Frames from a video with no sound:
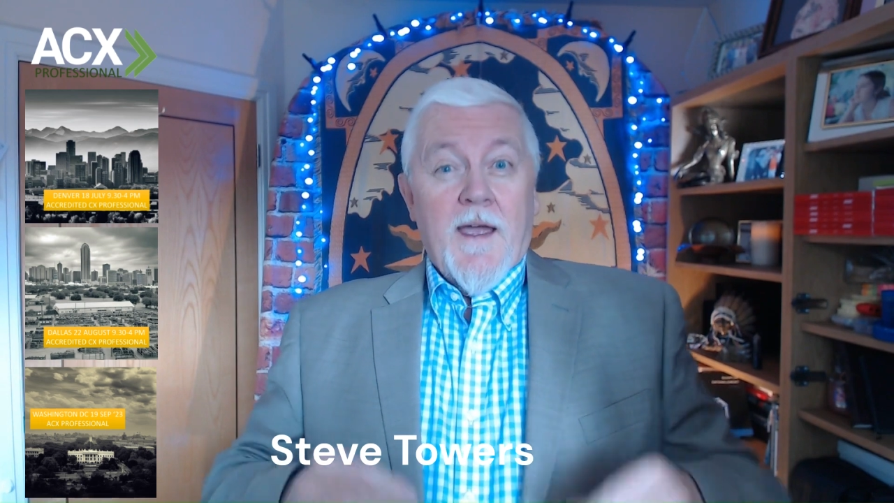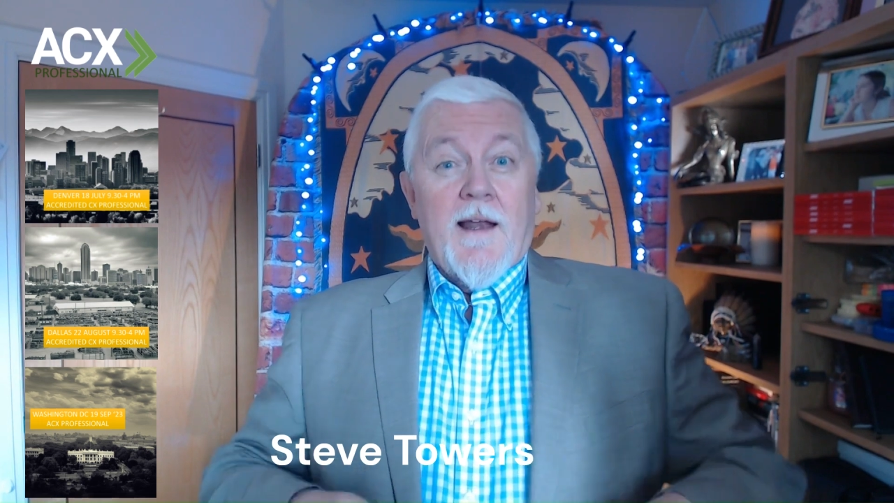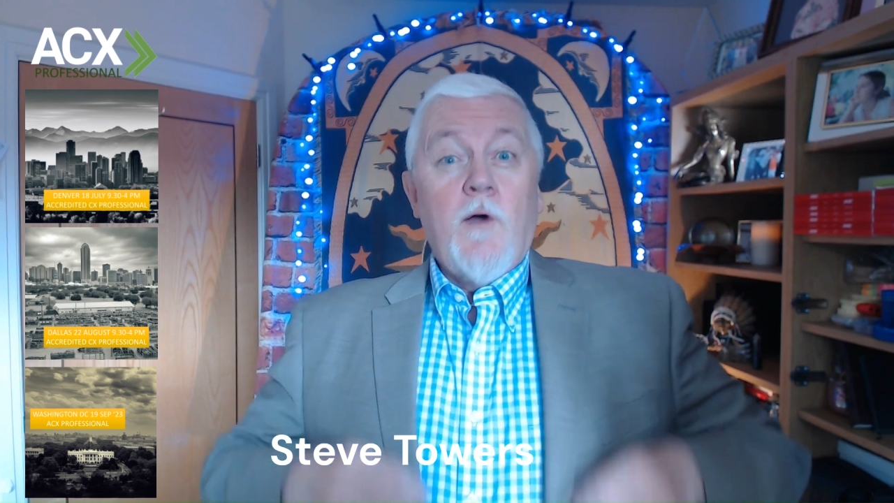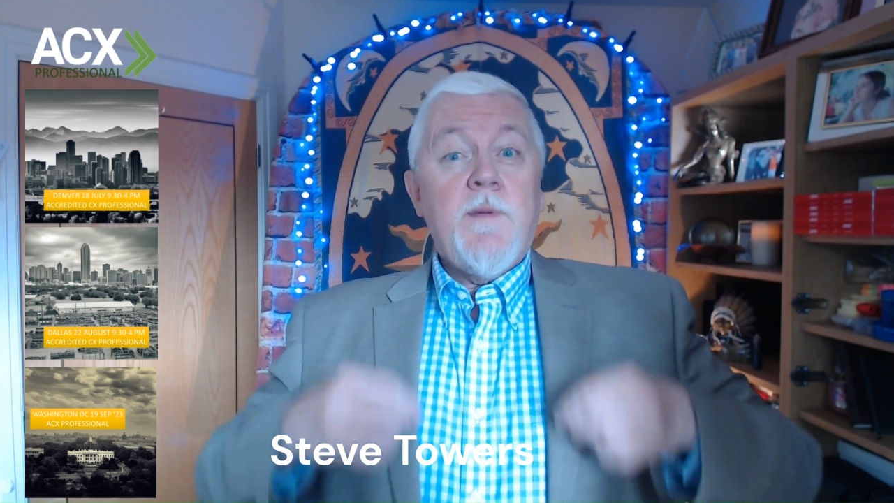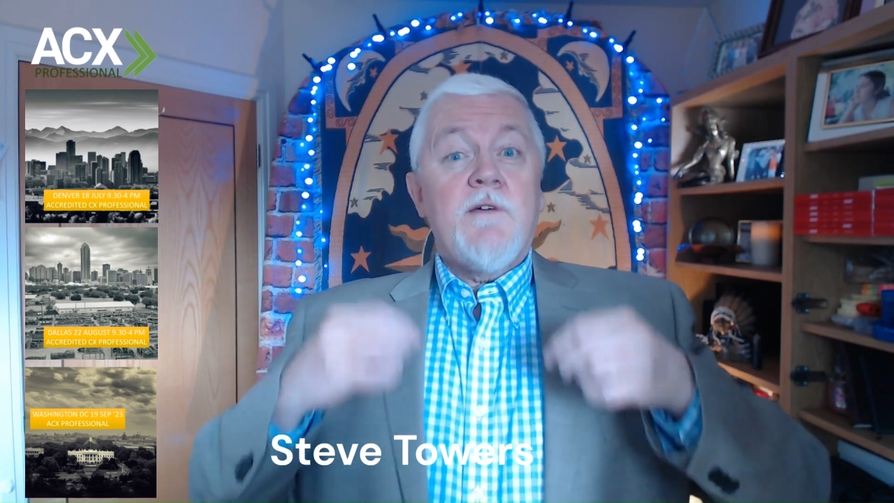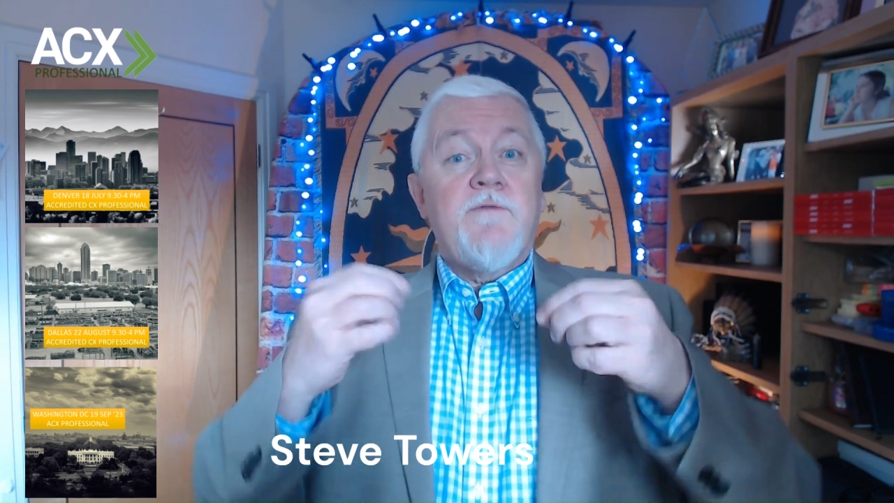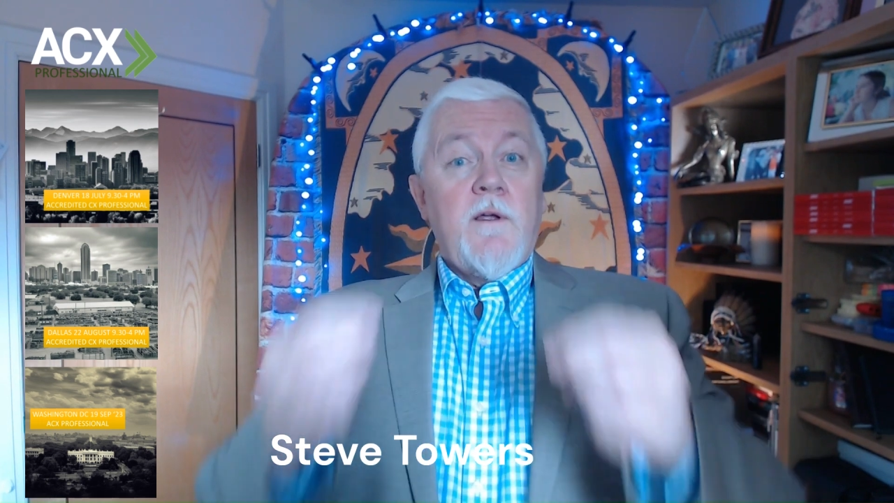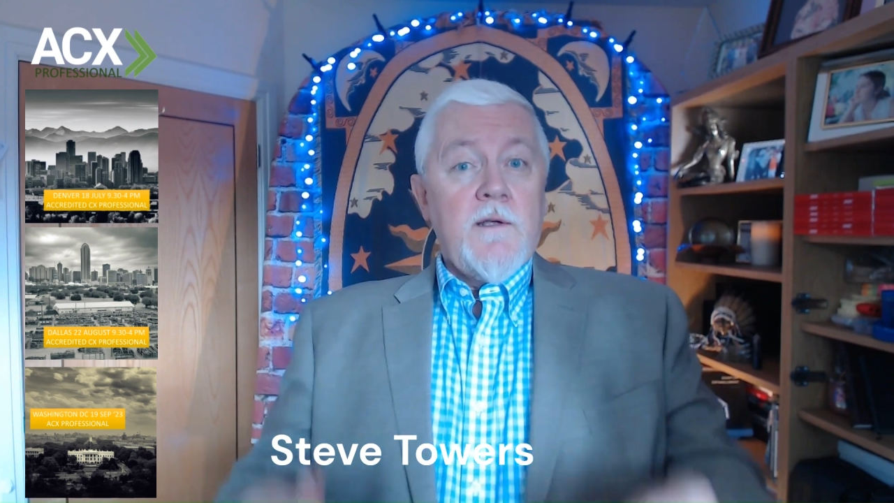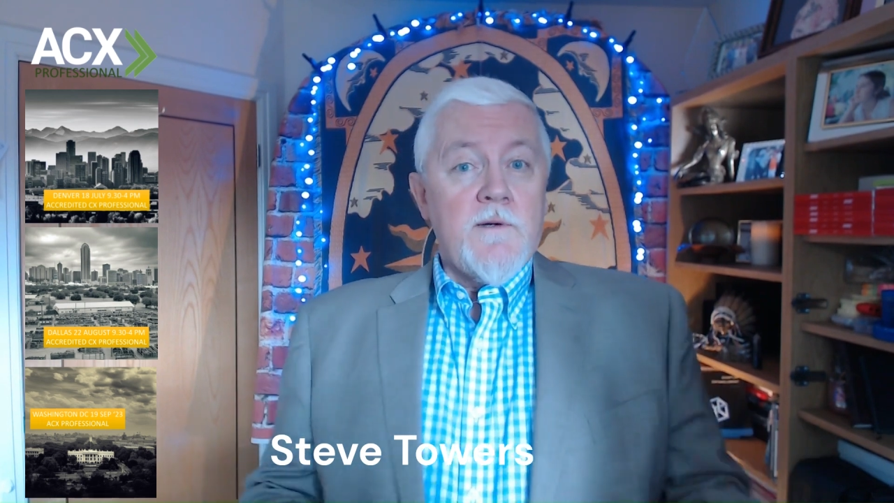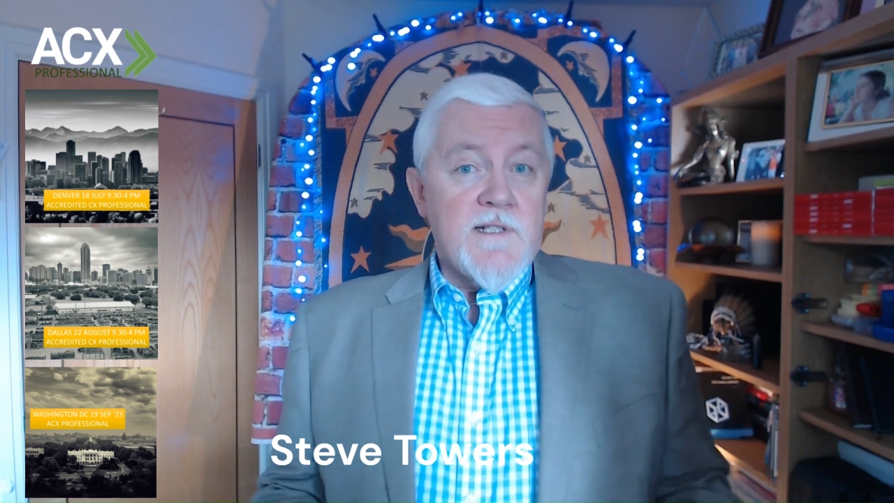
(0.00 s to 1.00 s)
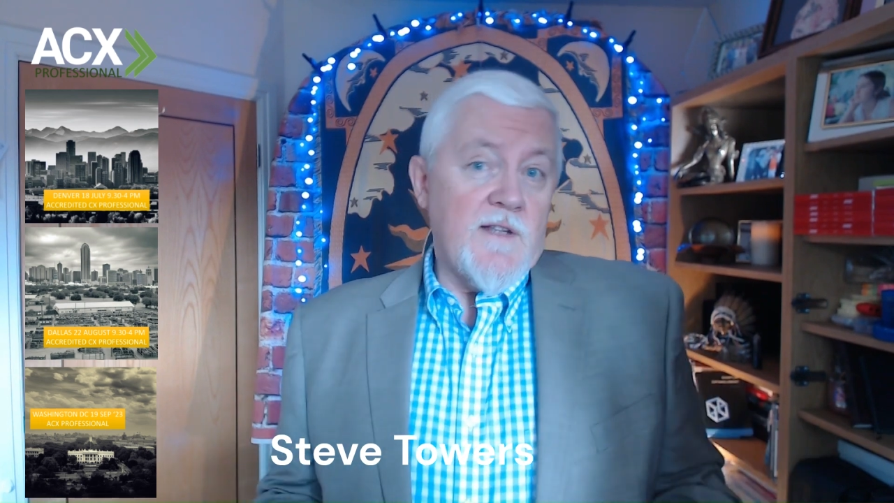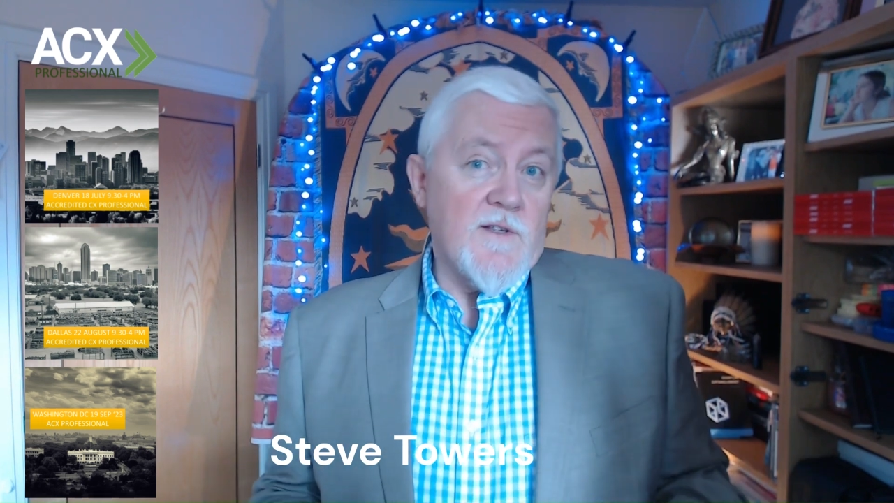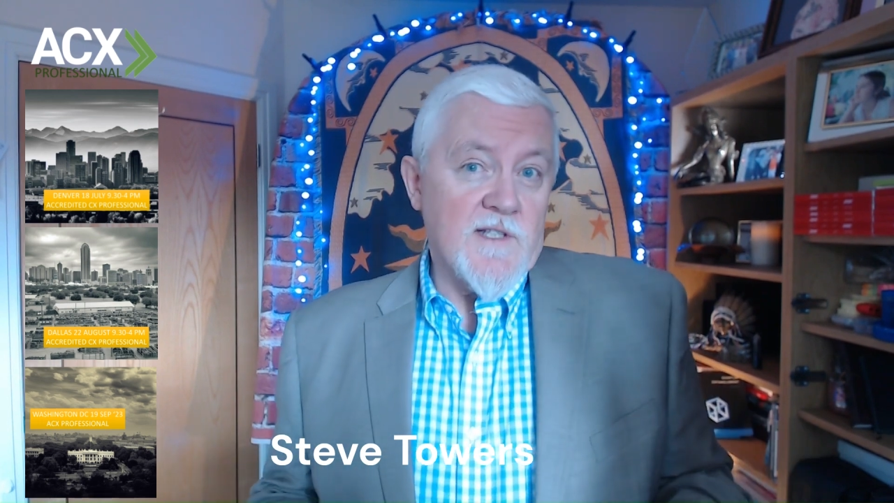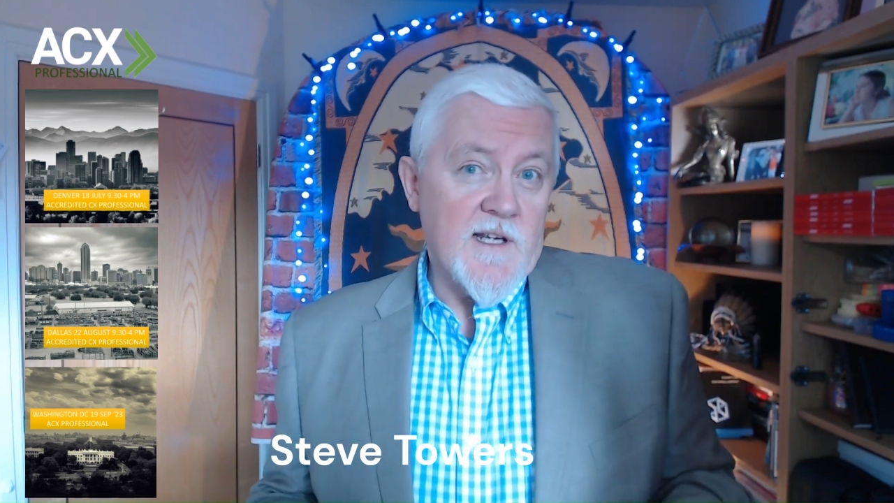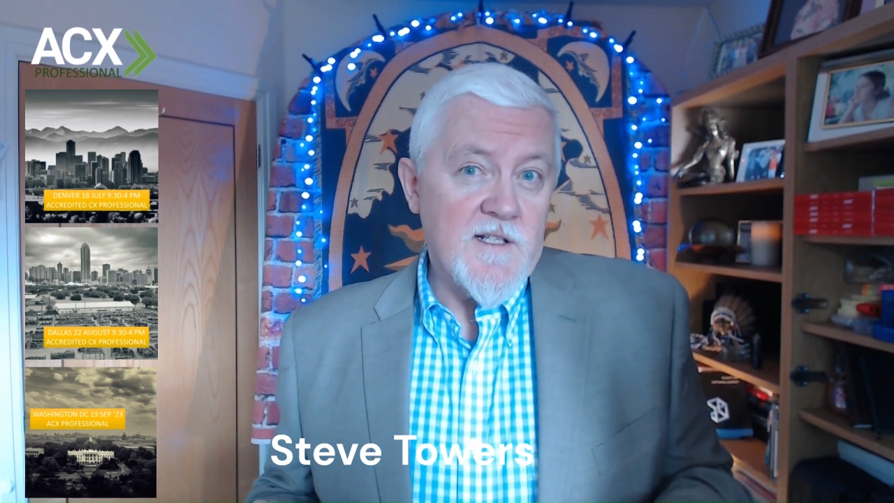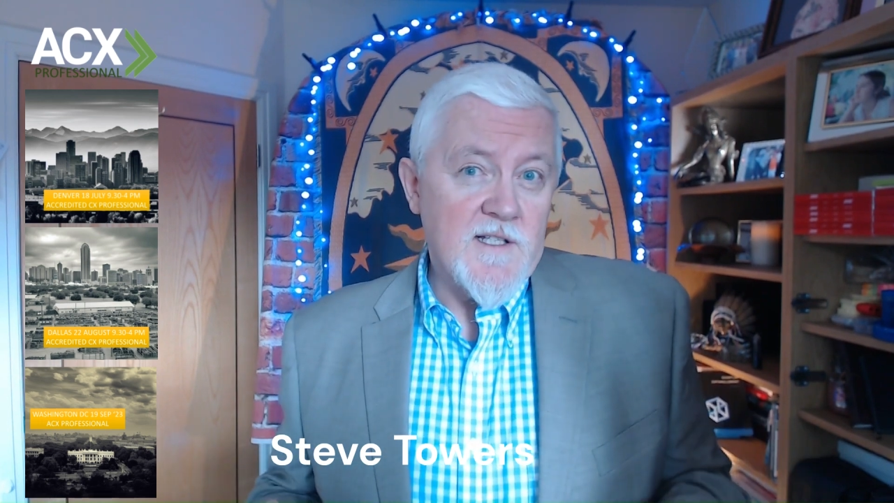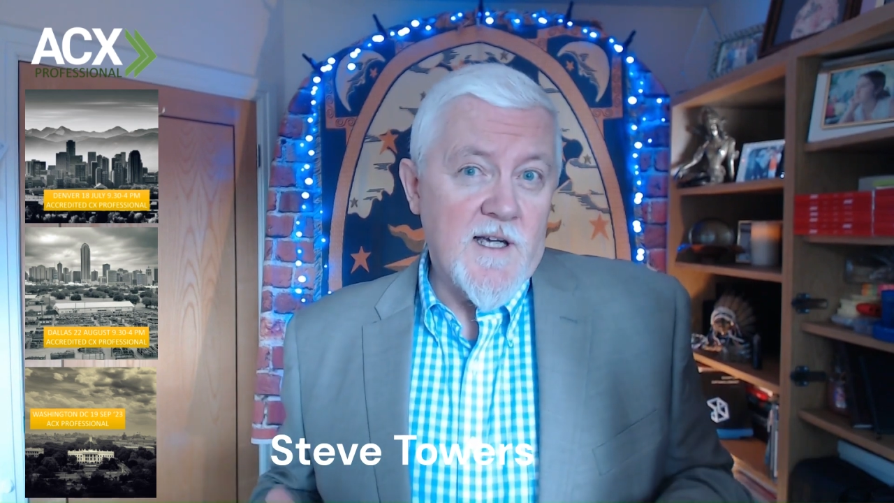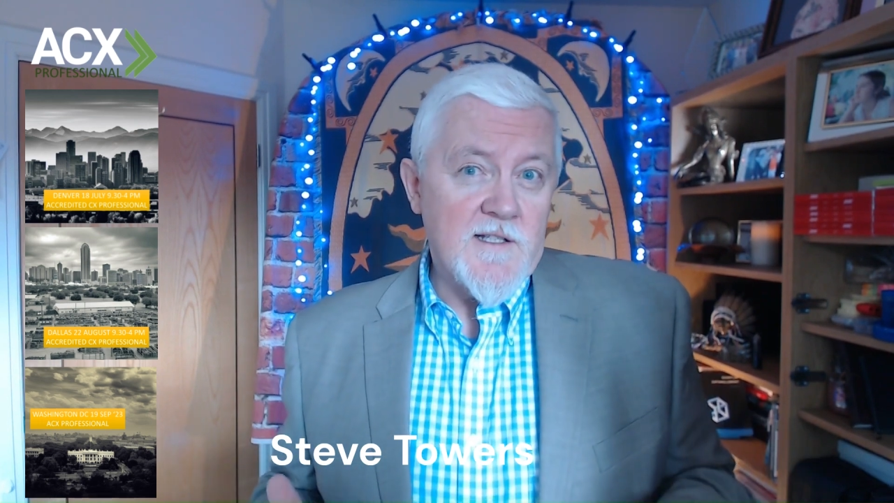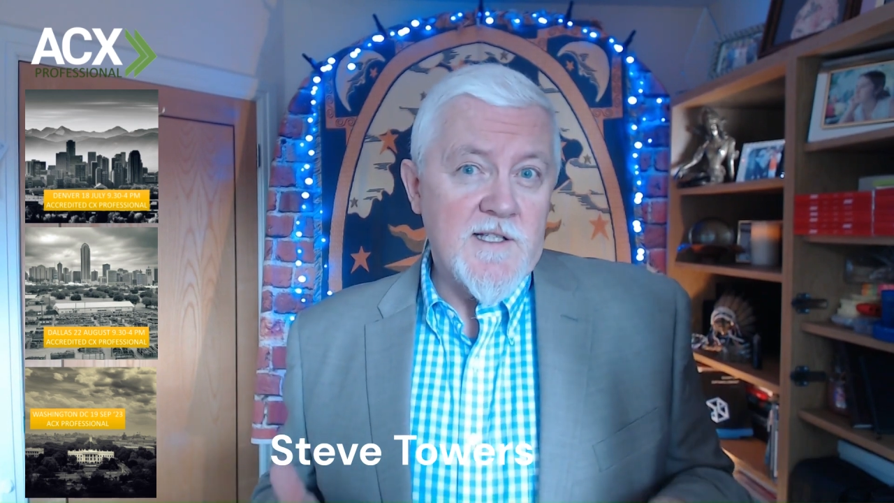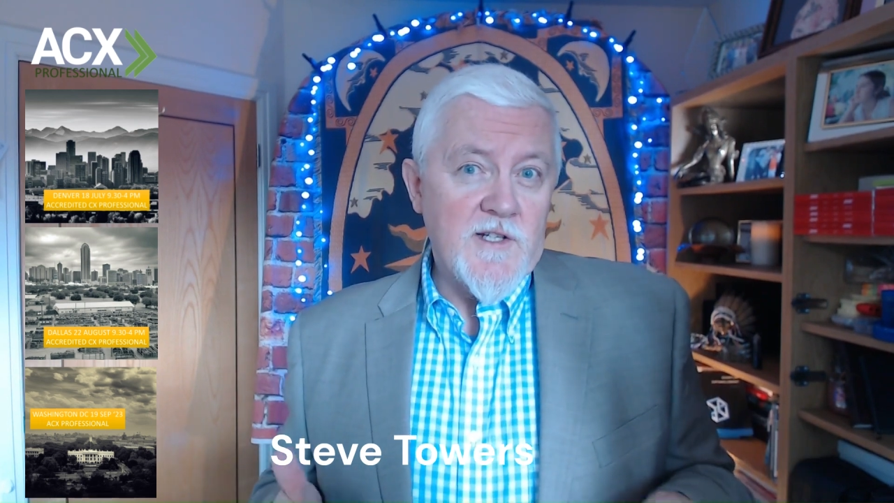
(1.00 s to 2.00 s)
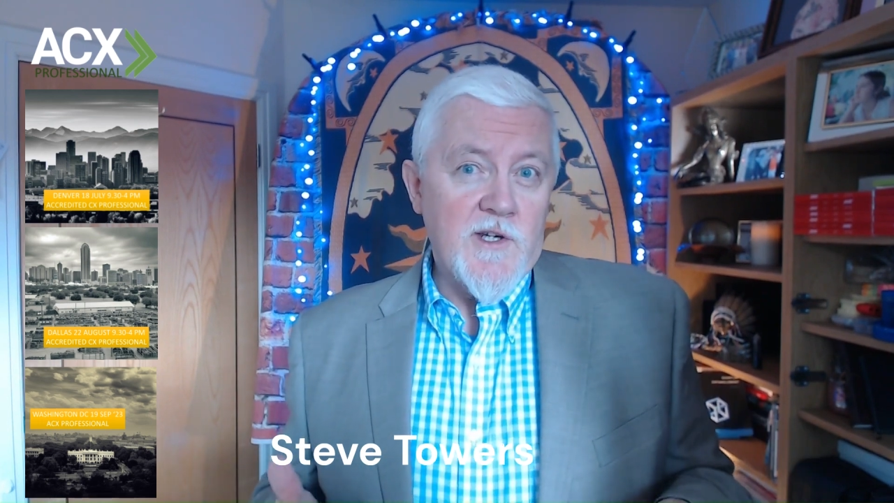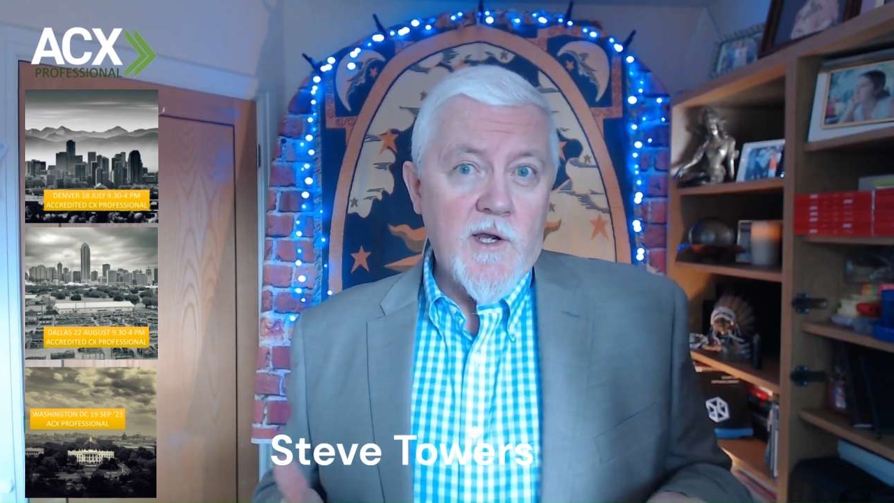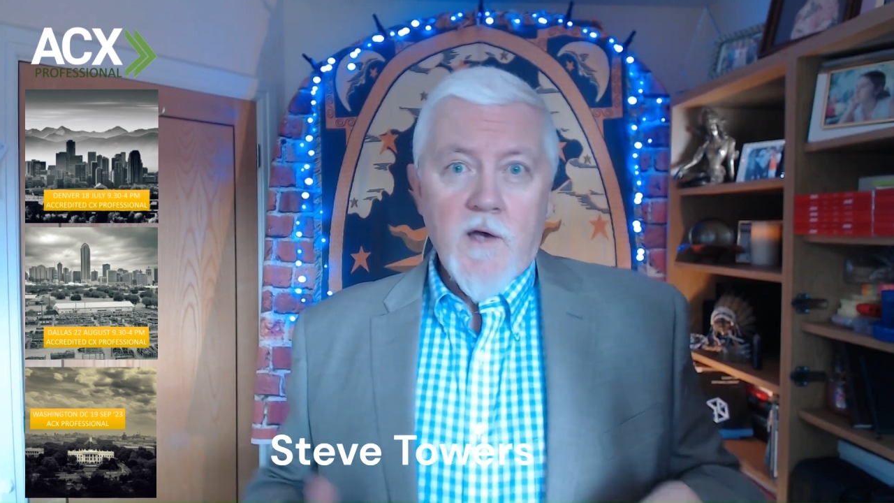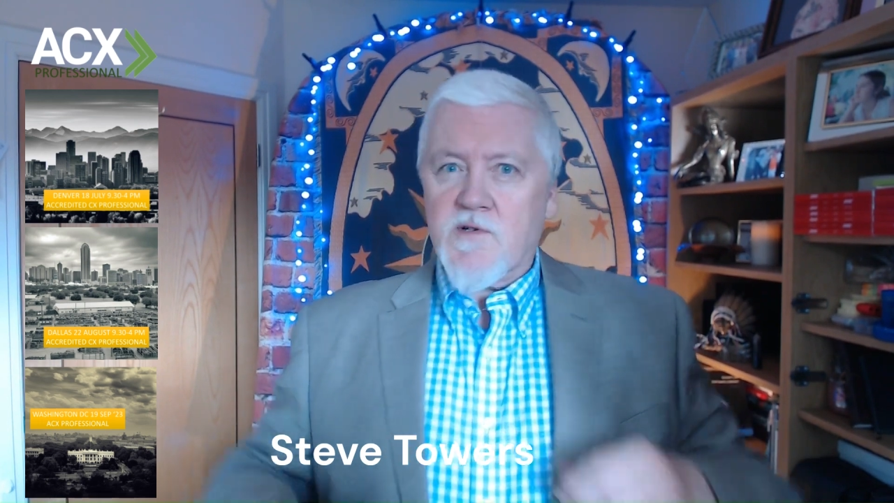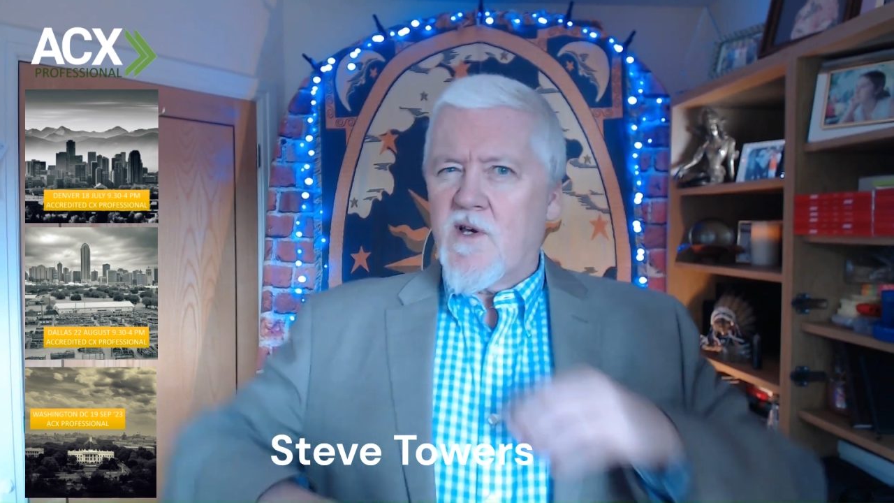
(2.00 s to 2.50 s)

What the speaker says: and I'll be evaluating those exercises as you go.